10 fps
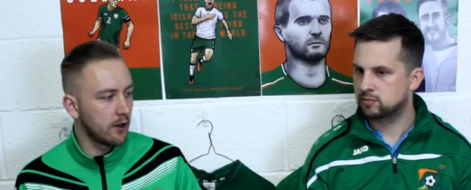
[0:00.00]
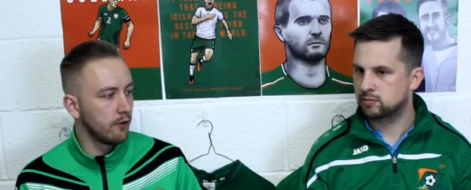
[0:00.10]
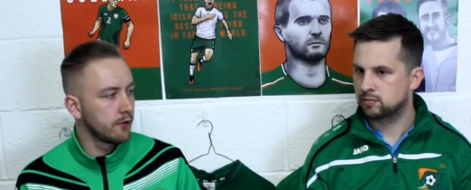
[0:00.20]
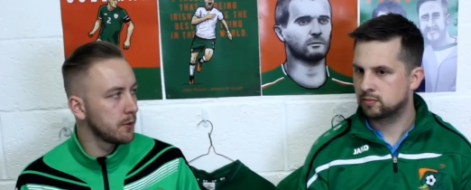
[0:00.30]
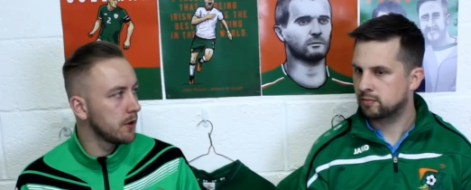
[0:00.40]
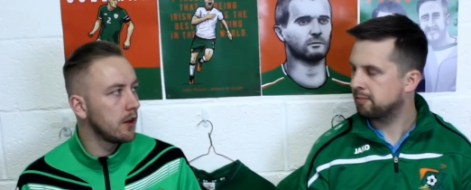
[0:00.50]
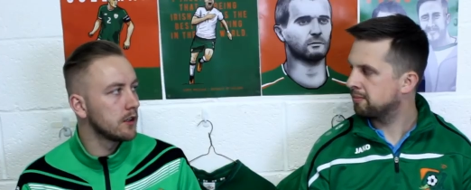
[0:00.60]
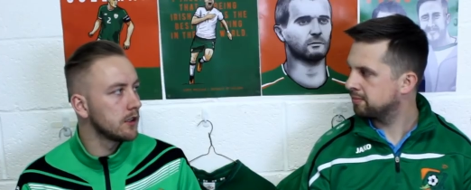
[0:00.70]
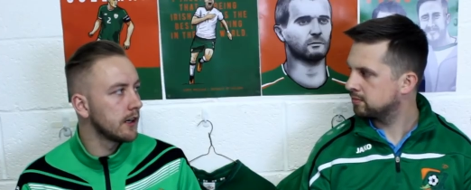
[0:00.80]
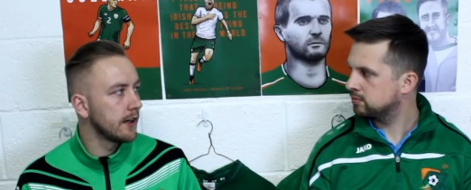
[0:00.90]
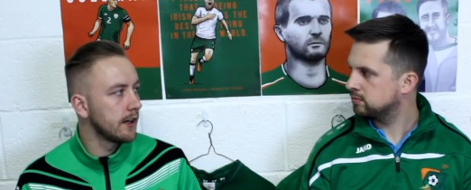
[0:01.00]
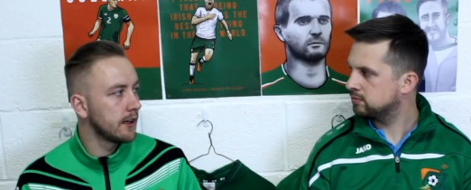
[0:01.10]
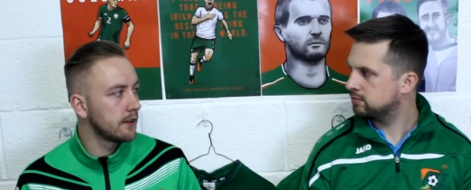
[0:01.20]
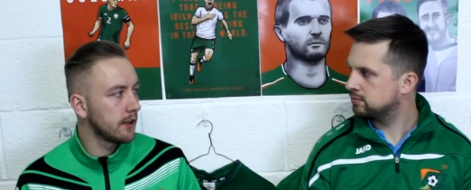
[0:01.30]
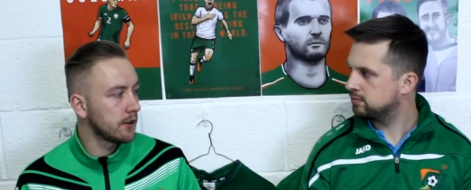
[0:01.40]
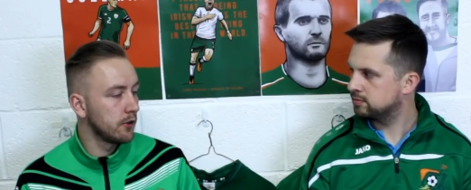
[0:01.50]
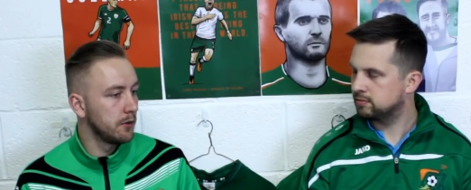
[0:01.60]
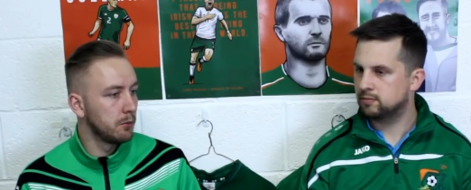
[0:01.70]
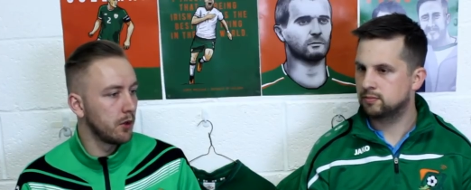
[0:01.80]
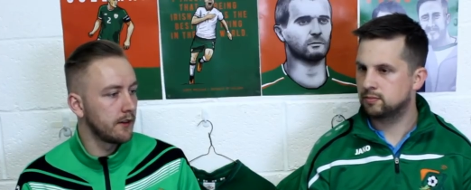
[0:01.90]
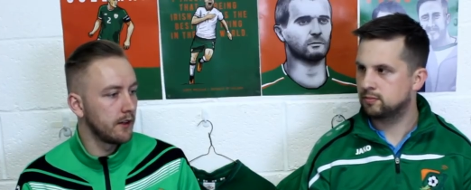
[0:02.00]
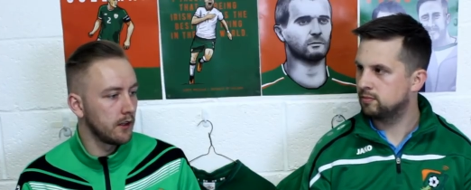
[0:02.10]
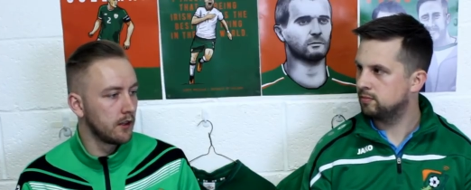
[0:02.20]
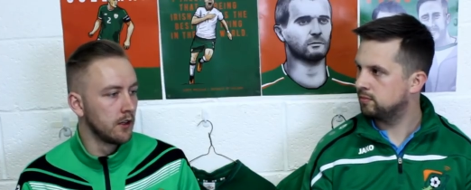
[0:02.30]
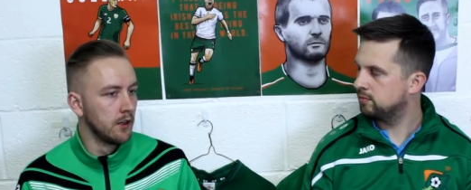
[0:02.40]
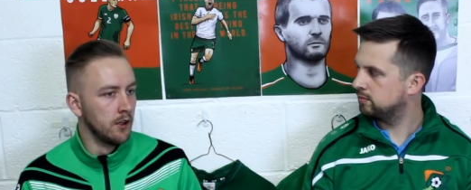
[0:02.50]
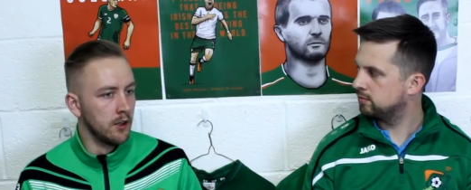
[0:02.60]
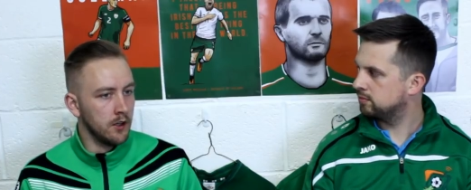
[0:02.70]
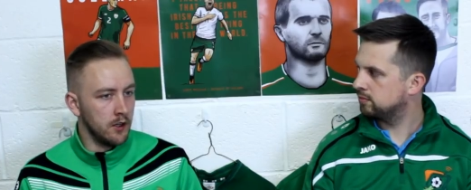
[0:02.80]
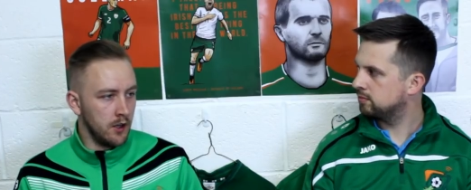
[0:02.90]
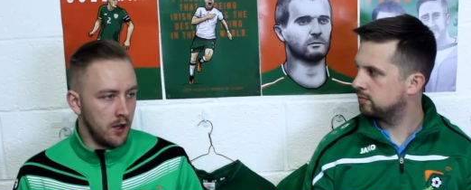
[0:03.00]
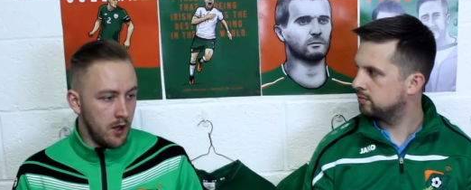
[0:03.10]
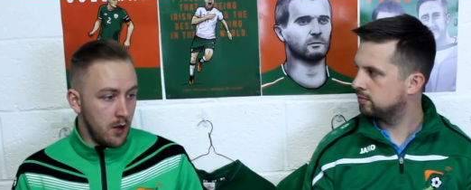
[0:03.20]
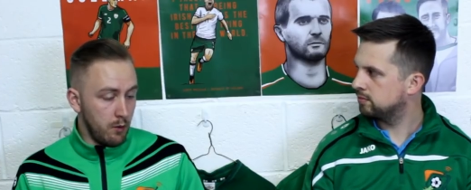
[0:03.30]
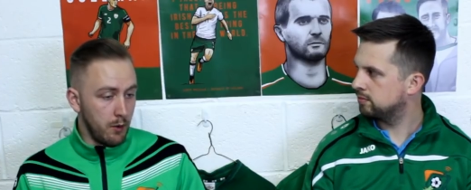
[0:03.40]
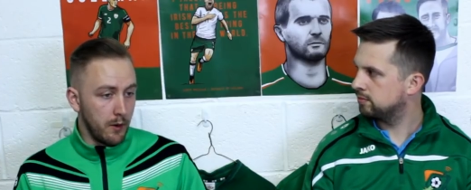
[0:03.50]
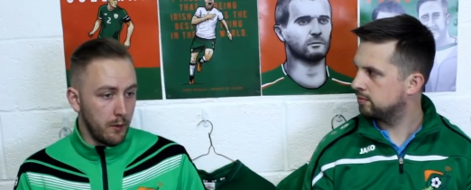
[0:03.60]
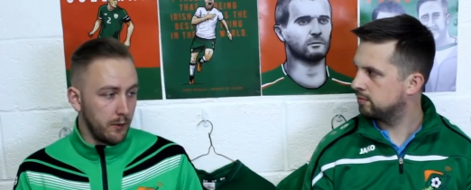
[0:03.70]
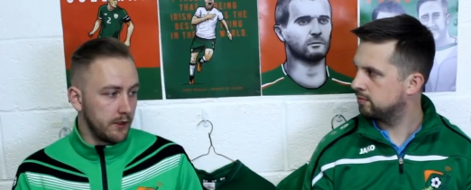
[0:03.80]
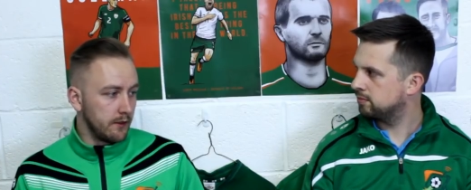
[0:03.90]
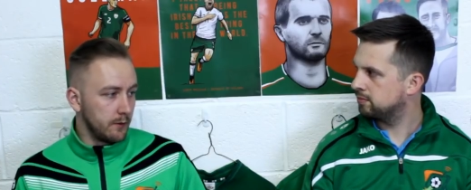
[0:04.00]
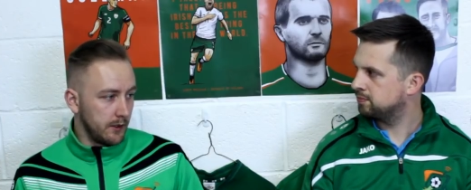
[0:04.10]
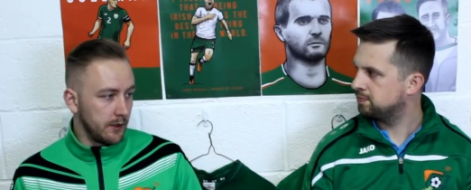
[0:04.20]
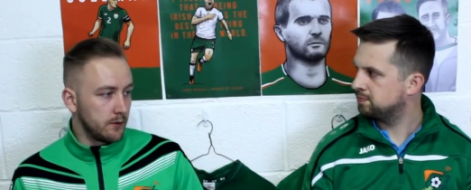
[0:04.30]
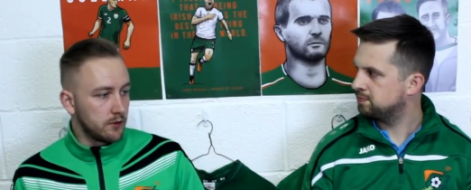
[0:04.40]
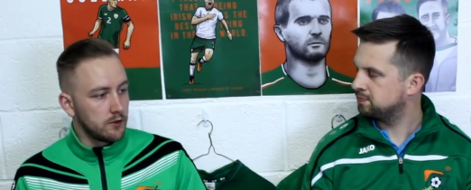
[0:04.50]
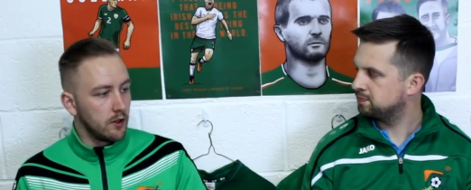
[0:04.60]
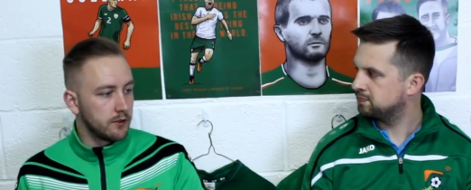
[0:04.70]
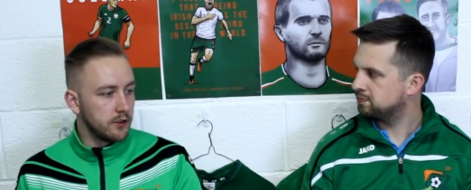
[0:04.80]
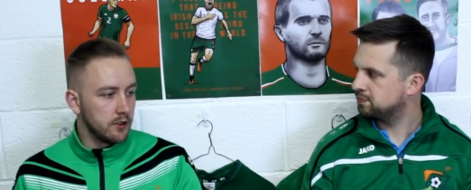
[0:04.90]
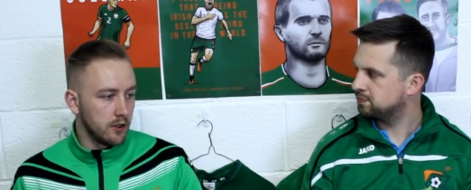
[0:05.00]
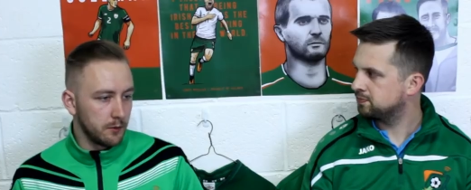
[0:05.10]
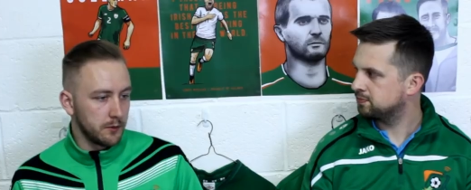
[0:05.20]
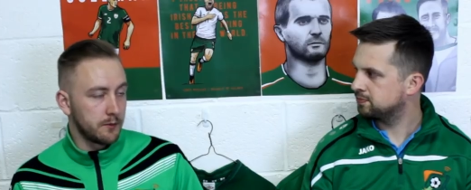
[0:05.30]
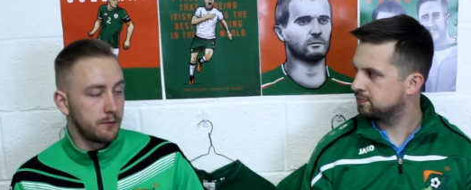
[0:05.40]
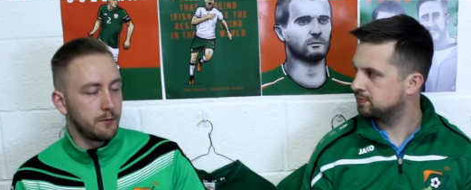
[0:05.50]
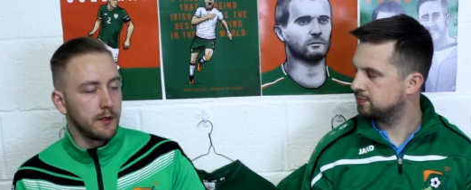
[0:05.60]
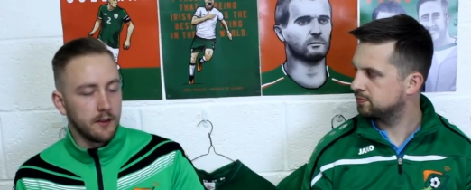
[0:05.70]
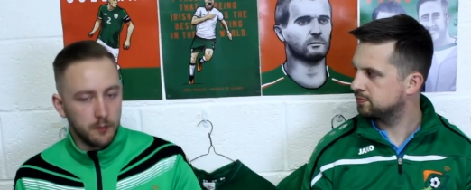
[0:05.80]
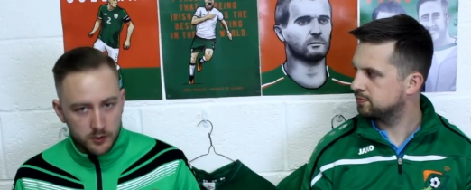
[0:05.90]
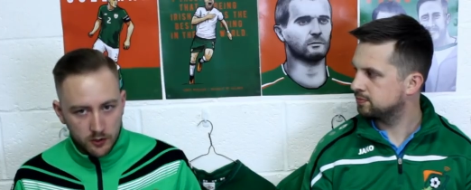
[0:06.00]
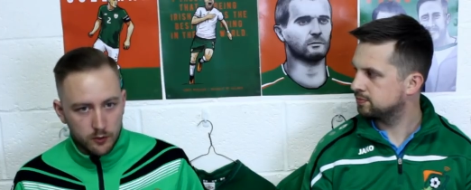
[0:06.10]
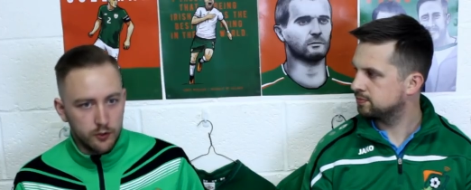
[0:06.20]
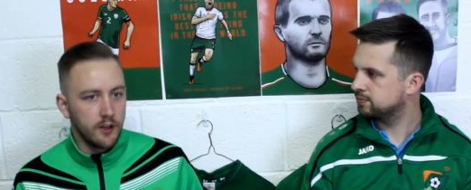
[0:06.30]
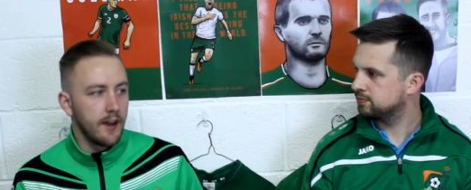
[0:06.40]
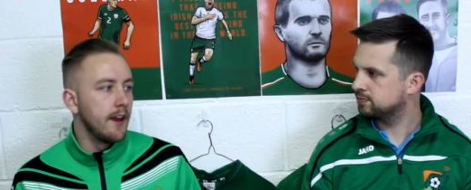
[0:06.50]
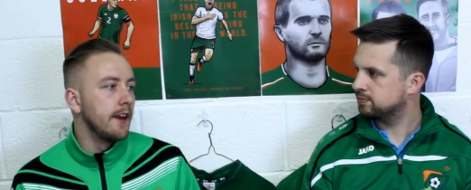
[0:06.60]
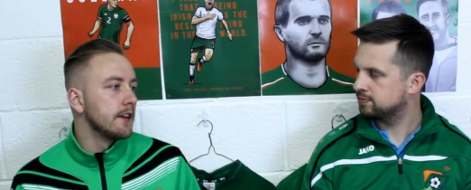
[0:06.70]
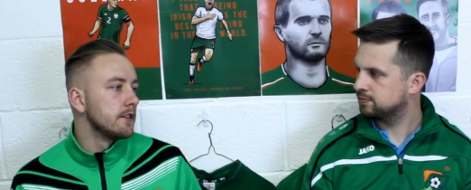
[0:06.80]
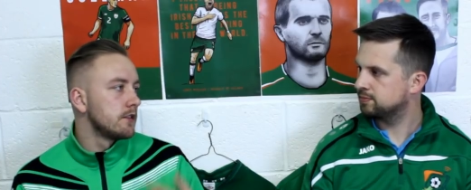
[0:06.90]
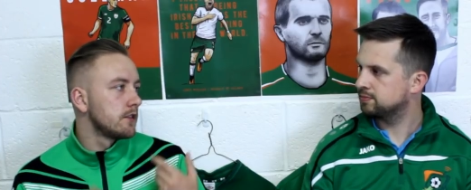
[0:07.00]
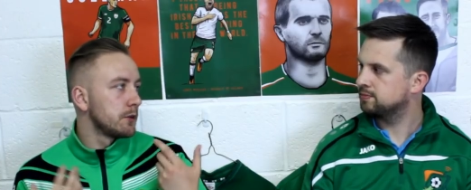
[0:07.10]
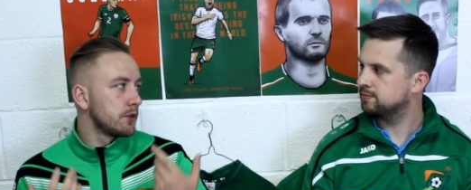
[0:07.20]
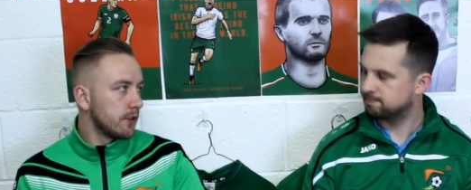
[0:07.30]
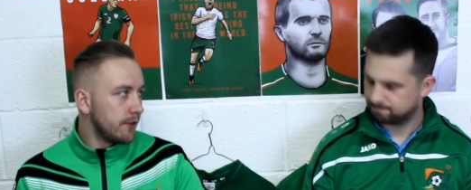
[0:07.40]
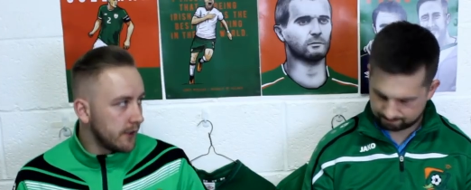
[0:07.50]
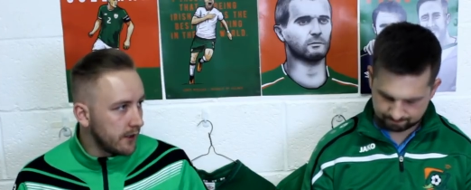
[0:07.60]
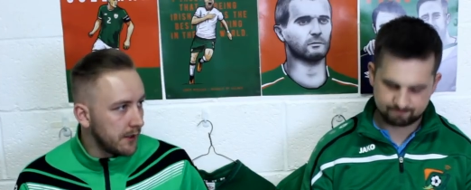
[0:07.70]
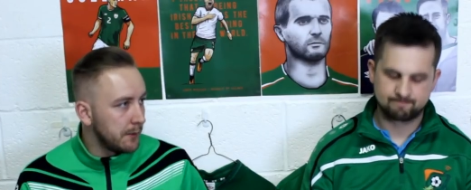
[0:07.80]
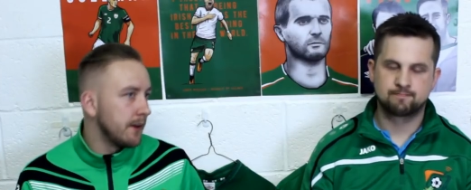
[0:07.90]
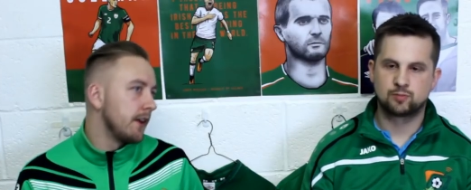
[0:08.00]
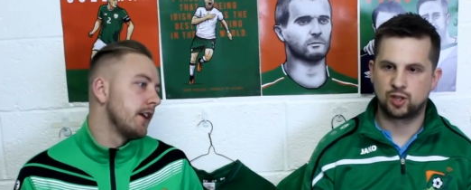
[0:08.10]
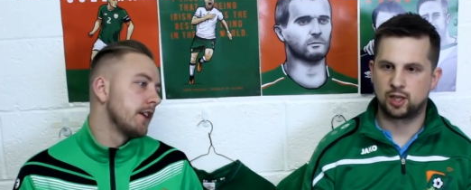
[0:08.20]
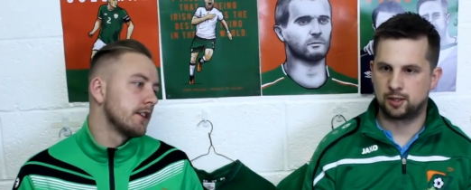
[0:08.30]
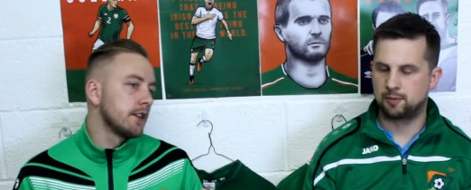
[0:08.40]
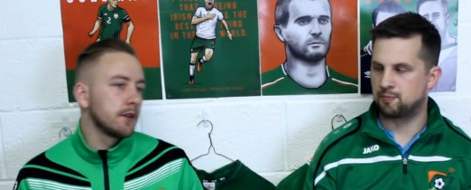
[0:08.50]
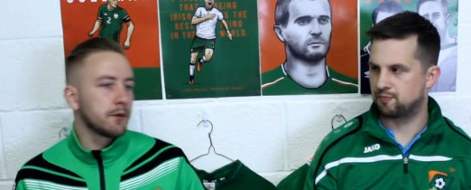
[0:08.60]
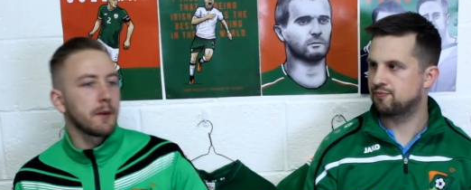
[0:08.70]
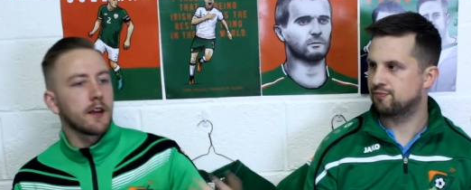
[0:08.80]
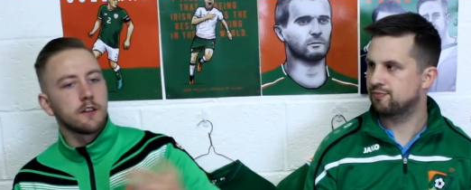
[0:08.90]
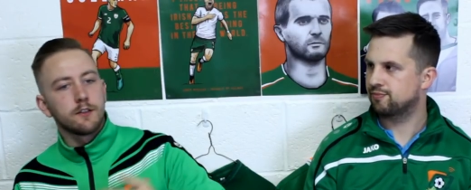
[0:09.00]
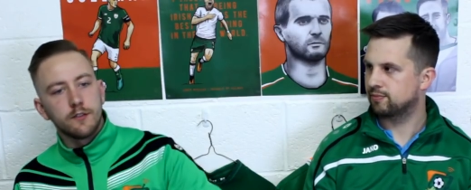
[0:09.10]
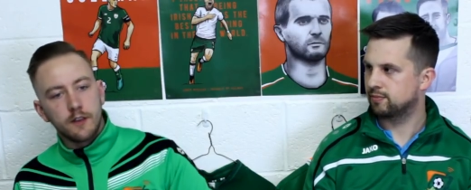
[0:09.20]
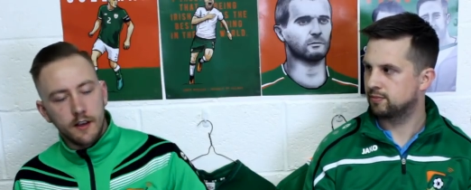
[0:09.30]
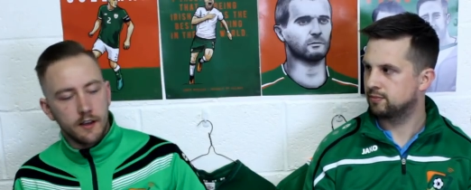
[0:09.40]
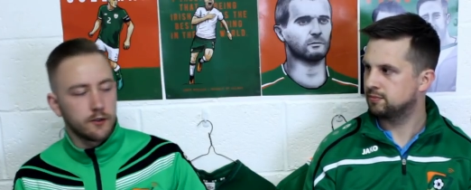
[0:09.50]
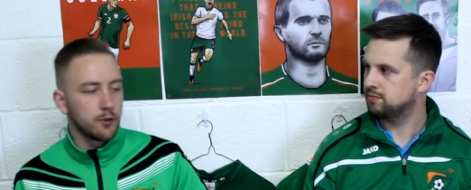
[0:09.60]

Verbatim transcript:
Speaker 1: that comfortable on, uh, at that time. But I think. We were we didn't we had obviously John it was a big thing with John O'Shea, and they were trying to fit him in, and then they were making the uh,